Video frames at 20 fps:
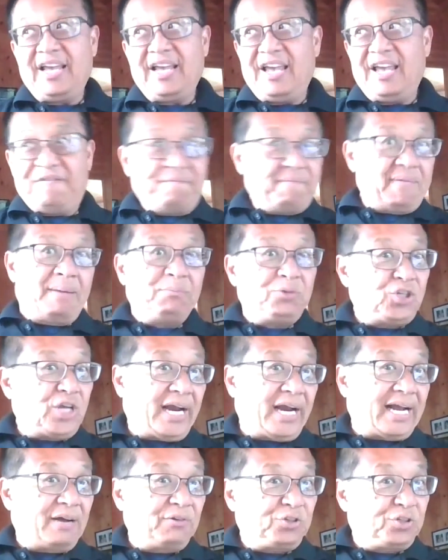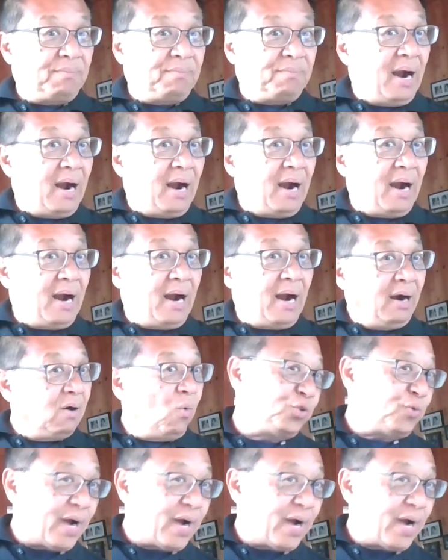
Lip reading: if mom check out tomorrow,